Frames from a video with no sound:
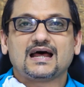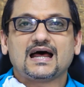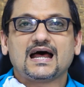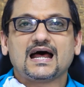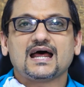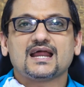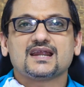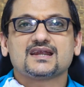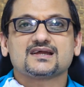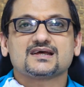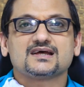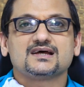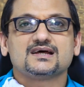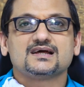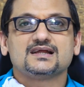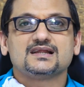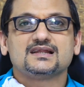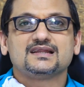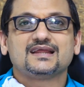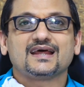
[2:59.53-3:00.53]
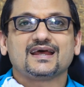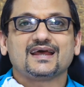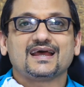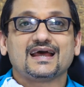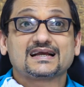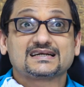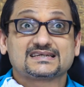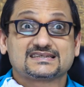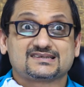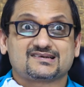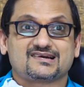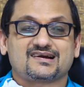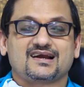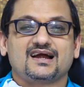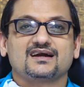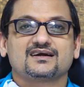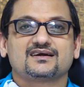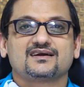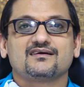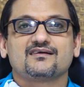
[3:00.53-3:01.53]
and they
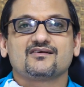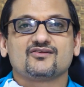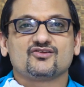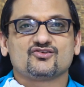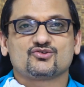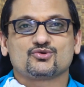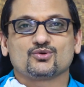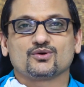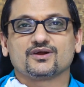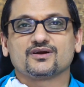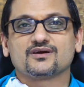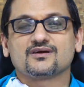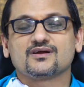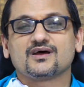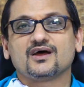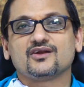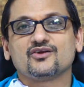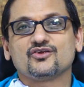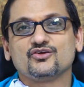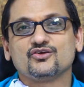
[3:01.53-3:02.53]
extracted insulin and